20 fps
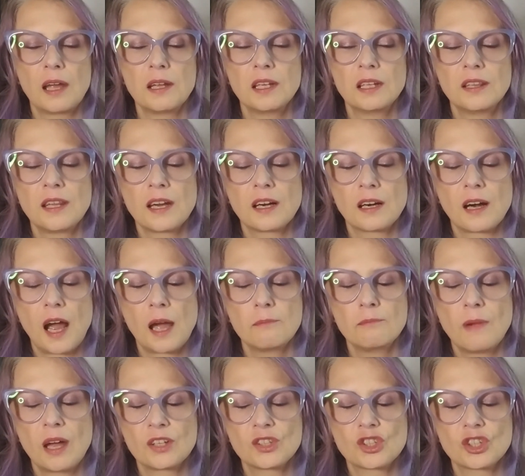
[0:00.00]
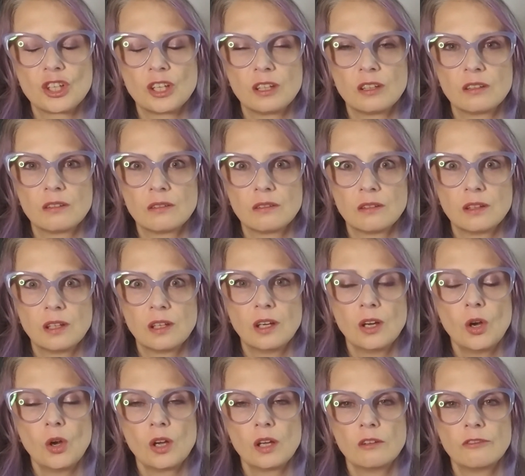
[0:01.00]
In there I mention
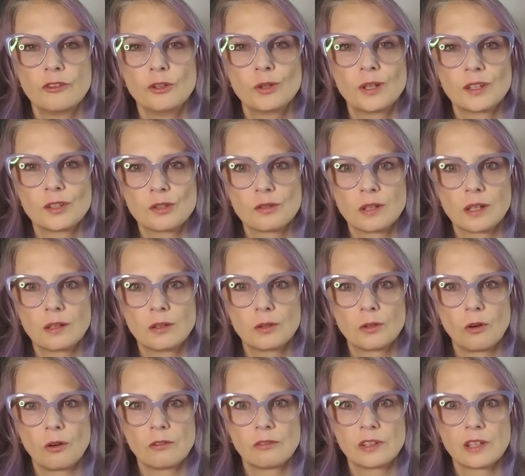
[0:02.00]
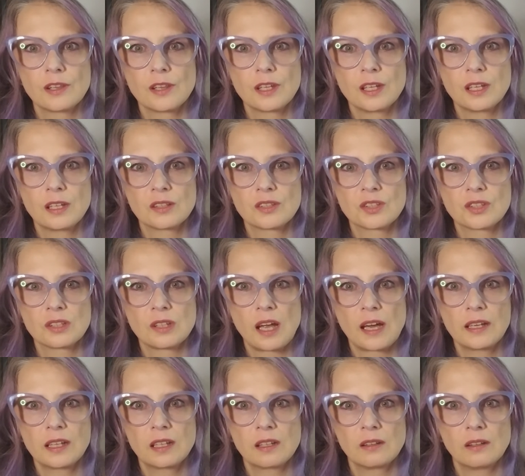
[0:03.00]
if you get triggered over things
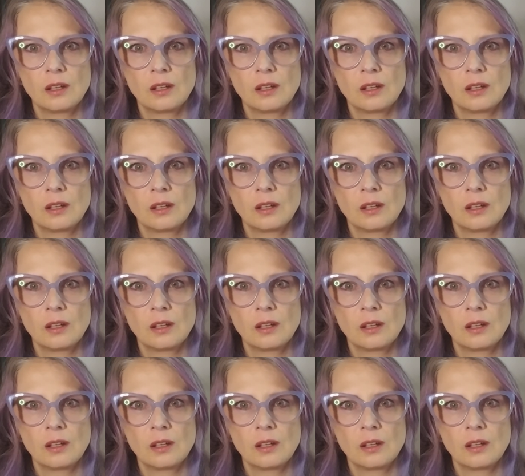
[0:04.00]
like